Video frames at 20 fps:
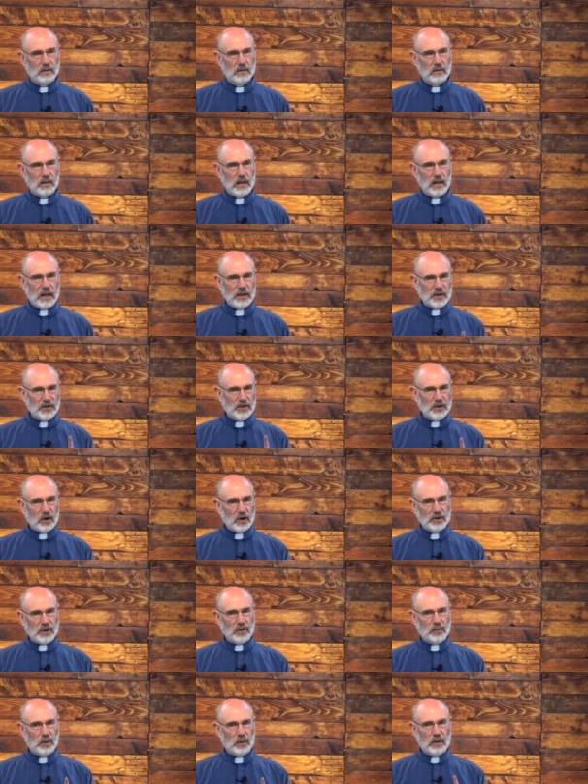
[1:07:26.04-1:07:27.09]
It
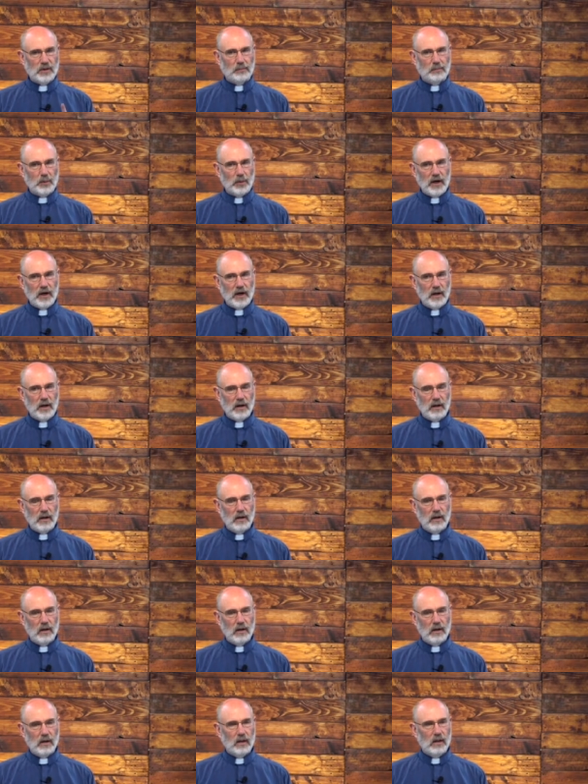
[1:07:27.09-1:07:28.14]
starts with the prayer
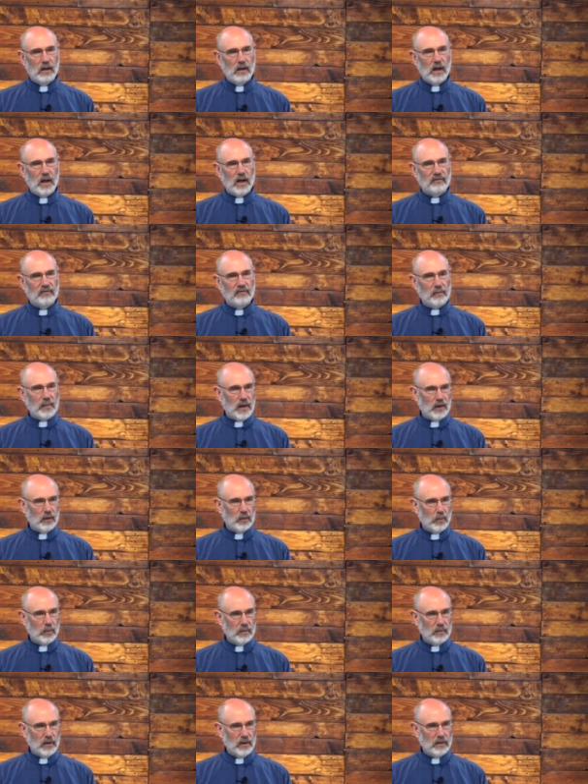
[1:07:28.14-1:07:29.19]
of a barren
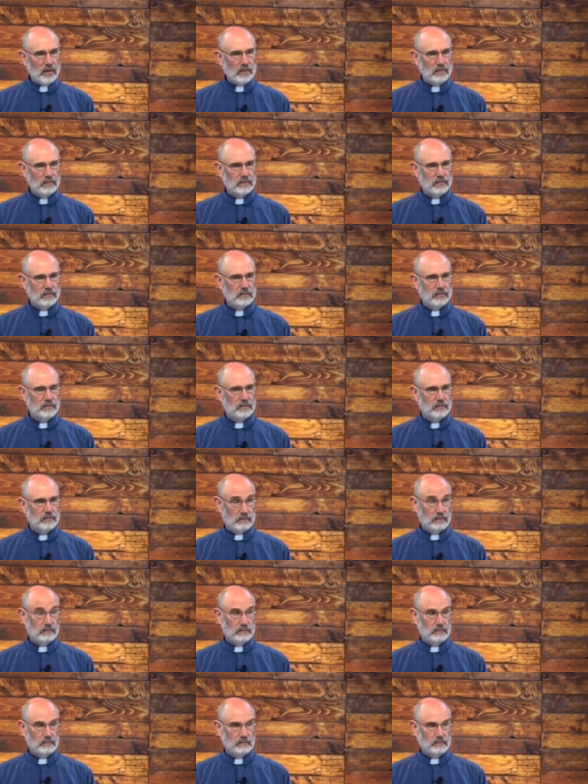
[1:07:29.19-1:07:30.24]
woman.
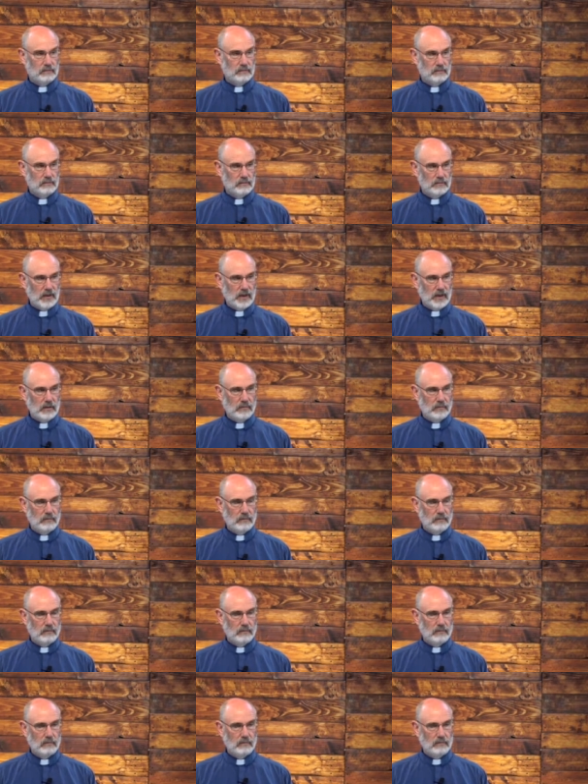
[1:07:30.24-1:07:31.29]
Okay.
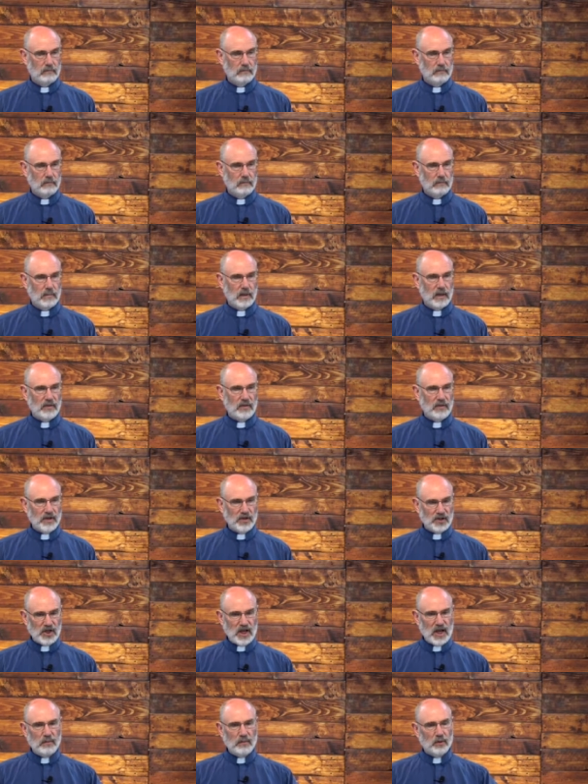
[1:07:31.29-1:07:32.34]
And then
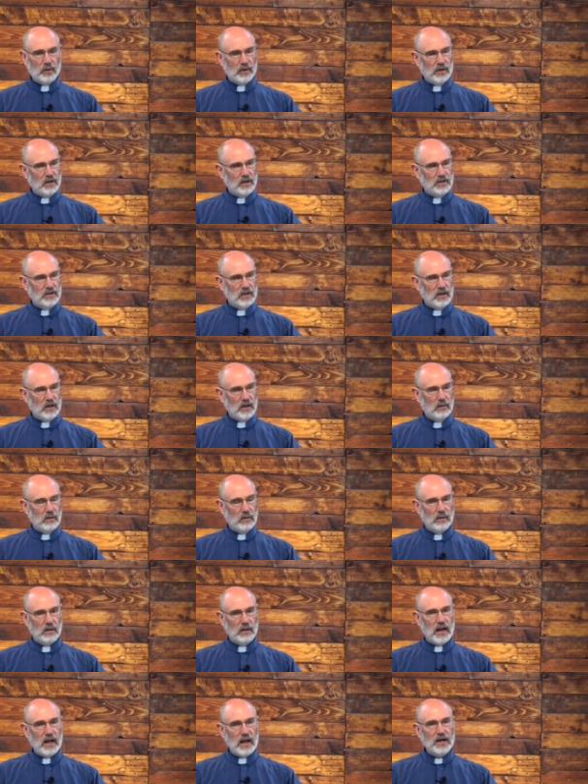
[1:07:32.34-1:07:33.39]
Samuel is the
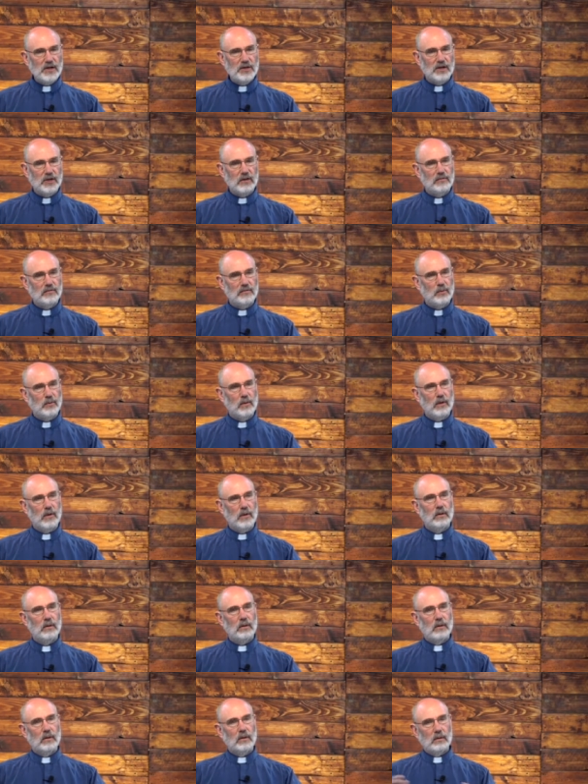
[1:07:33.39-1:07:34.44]
agent for
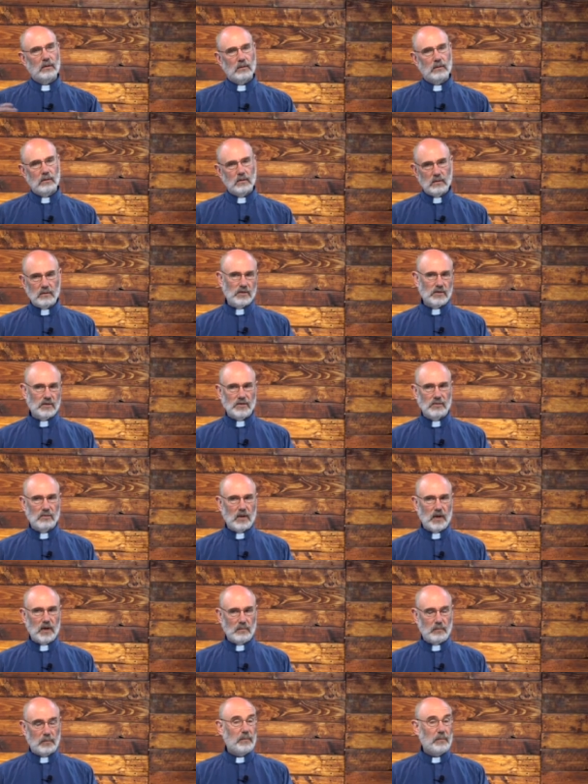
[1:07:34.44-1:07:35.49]

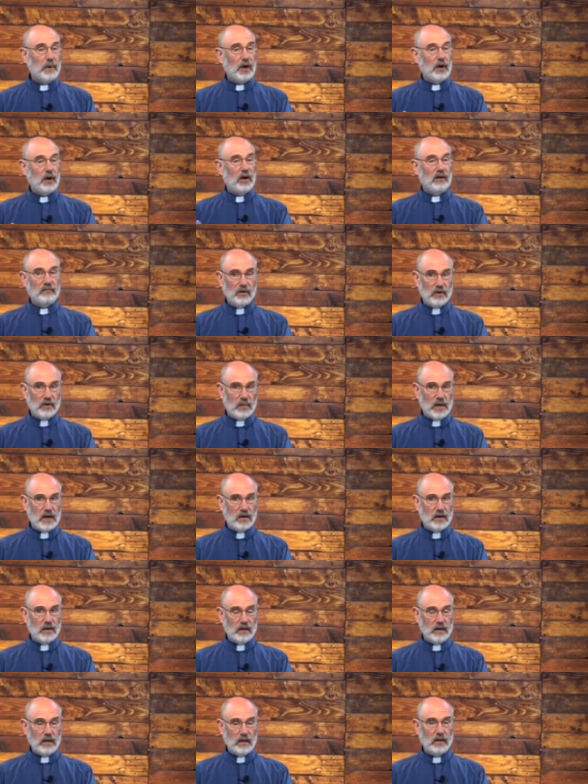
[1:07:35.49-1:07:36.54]
preparing for the
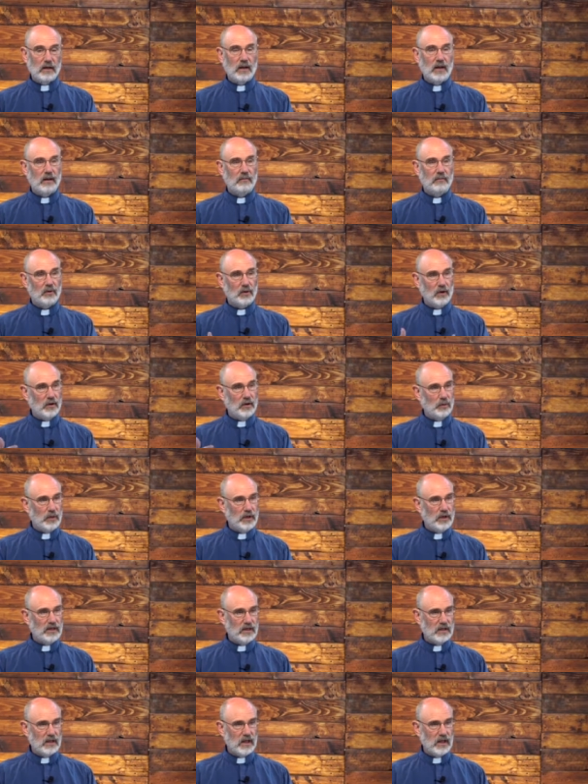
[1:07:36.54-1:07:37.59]
monarchy and for
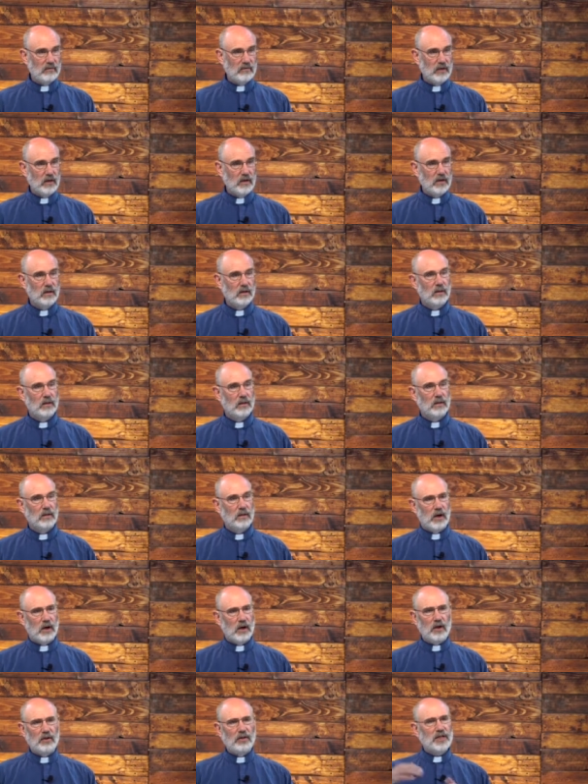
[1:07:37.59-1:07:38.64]
anointing David.
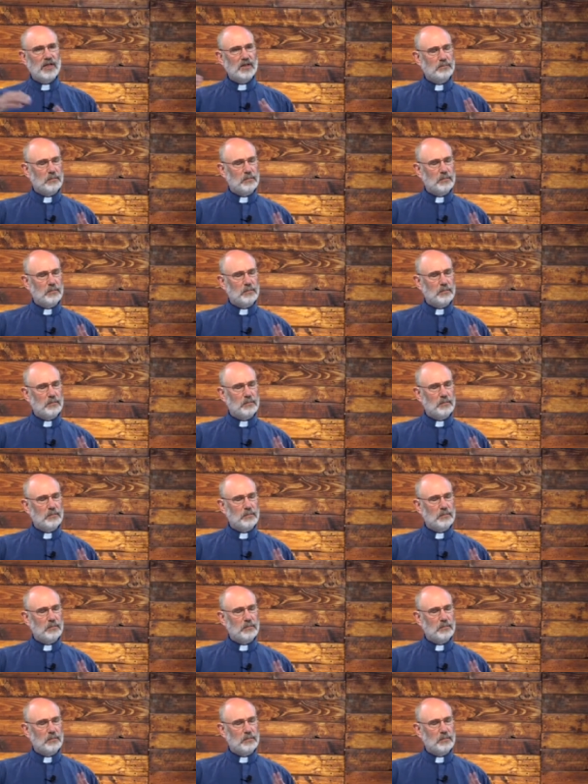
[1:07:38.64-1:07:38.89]
All these